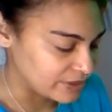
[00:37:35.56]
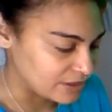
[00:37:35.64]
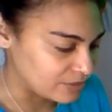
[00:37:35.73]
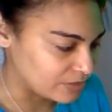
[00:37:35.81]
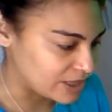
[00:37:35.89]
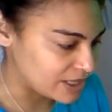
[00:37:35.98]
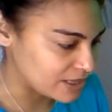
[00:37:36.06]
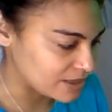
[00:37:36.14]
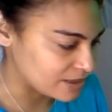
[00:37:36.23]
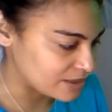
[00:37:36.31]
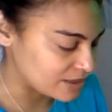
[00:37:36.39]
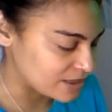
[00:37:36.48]
right?
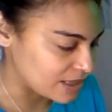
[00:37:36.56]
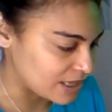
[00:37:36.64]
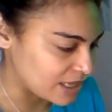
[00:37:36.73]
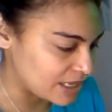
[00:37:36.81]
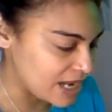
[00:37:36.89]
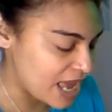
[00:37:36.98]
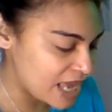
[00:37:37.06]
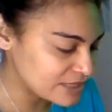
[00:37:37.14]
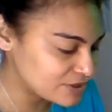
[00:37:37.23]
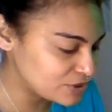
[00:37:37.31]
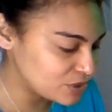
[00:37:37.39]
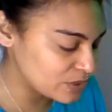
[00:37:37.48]
And it has
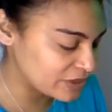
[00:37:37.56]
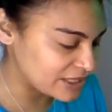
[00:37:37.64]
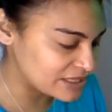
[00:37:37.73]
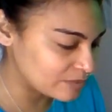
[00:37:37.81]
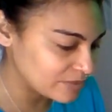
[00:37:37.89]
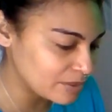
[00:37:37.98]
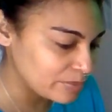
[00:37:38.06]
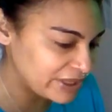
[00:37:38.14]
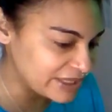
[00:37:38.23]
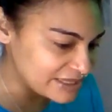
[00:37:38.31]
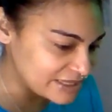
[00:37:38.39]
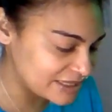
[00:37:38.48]
to do with like something
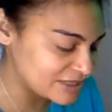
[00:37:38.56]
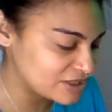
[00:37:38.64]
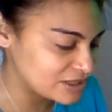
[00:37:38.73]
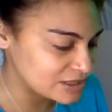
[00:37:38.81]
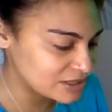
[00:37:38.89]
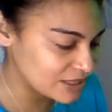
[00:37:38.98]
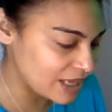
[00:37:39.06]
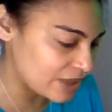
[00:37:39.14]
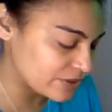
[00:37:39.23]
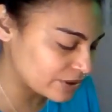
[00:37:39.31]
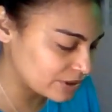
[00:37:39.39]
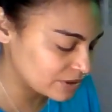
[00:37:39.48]
being stitched
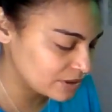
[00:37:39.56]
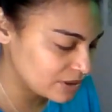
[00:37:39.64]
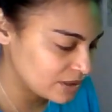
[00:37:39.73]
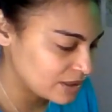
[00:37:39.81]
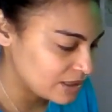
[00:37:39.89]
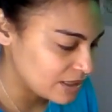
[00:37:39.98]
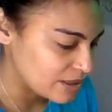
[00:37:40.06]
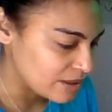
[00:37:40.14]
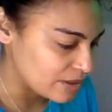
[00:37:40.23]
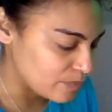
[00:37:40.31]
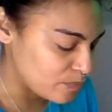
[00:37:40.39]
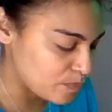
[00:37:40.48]
together,
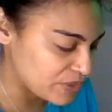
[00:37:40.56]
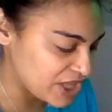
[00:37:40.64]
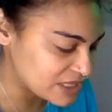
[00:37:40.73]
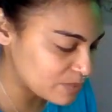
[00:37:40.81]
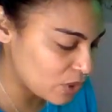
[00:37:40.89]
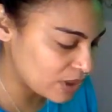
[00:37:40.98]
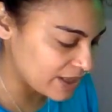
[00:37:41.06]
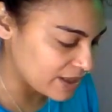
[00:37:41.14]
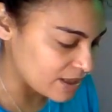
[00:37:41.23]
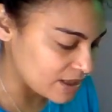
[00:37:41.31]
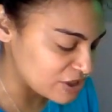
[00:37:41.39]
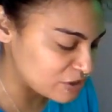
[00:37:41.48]
but that's more like
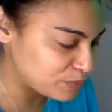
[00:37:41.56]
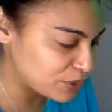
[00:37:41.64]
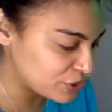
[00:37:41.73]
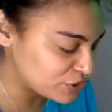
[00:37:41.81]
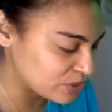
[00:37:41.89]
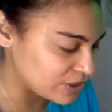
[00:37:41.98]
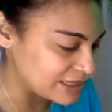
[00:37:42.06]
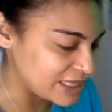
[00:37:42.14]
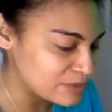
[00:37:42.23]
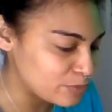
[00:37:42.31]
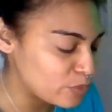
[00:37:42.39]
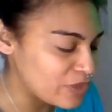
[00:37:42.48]
a spiritual thing.
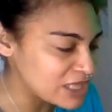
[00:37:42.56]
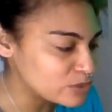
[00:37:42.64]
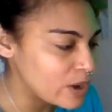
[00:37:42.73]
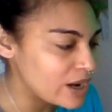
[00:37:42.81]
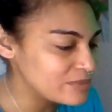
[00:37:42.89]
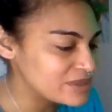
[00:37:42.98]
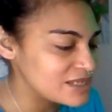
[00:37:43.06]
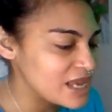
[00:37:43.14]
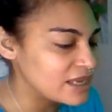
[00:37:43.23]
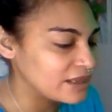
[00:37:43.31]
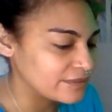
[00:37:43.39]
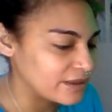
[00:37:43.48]
That's why I'm
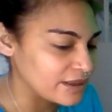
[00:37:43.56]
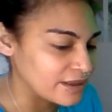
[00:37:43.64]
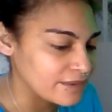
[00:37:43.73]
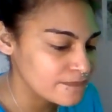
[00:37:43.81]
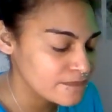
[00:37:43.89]
saying, like,